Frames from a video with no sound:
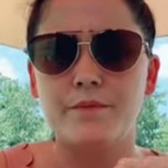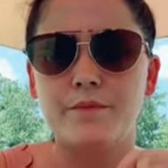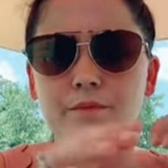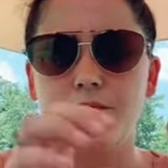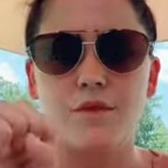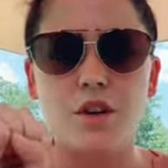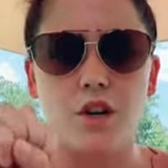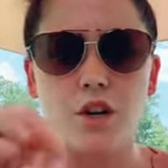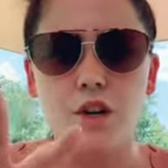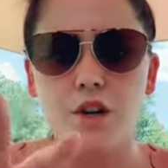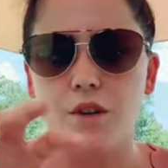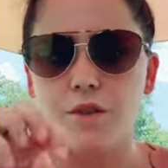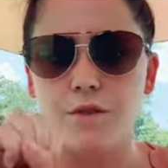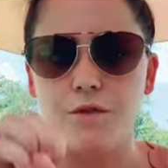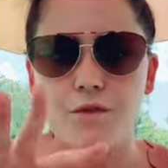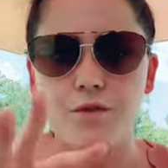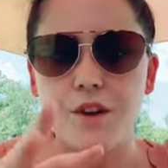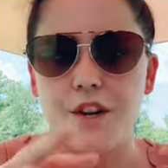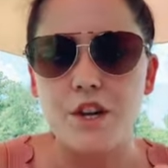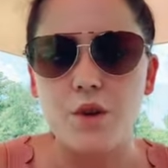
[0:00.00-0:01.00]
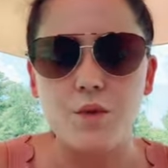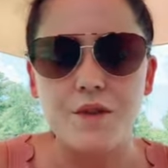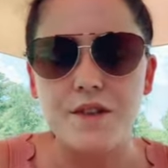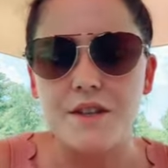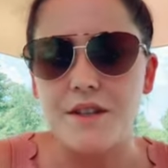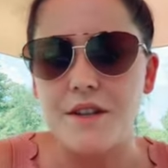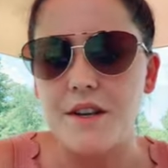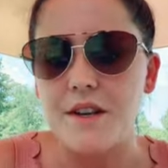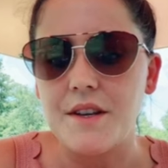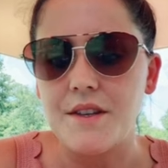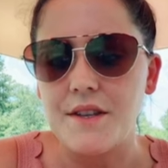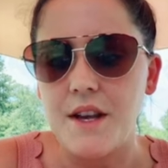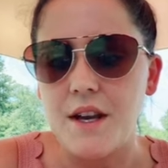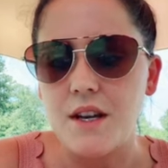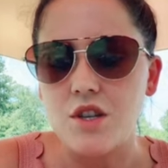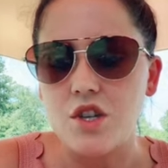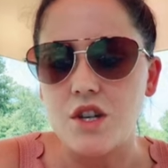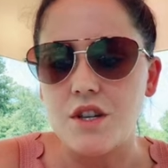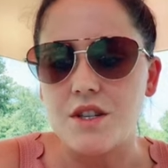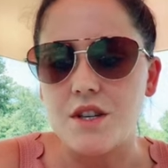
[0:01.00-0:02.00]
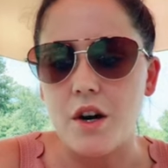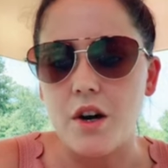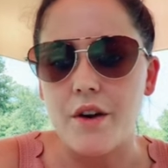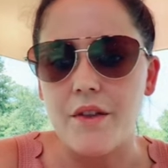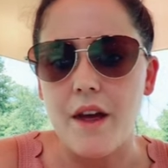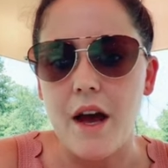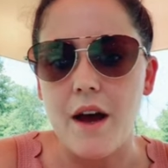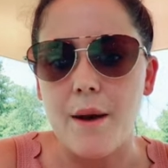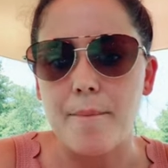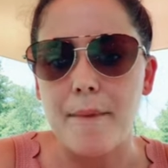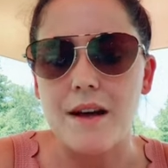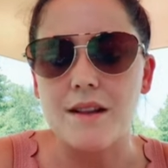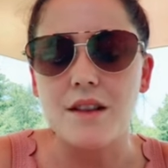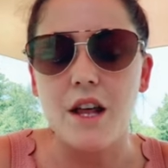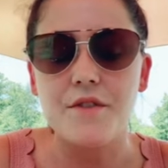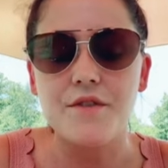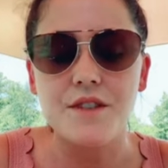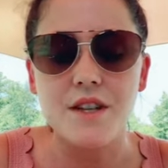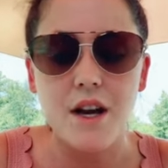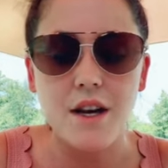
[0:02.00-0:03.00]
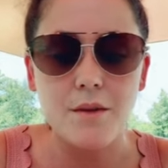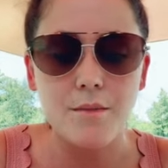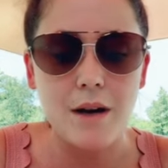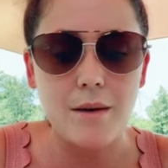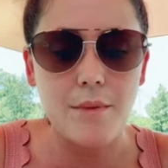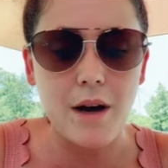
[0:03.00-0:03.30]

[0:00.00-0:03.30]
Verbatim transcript: nerve frequencies, and she saw that my left side of my